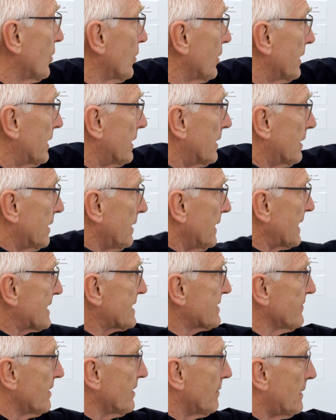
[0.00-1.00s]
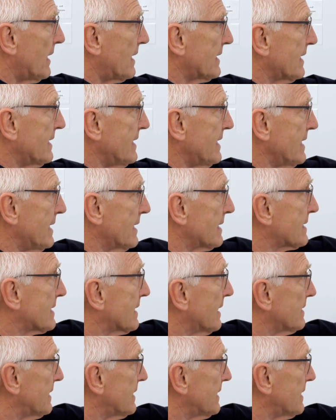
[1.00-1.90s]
let's leave out the ISKD for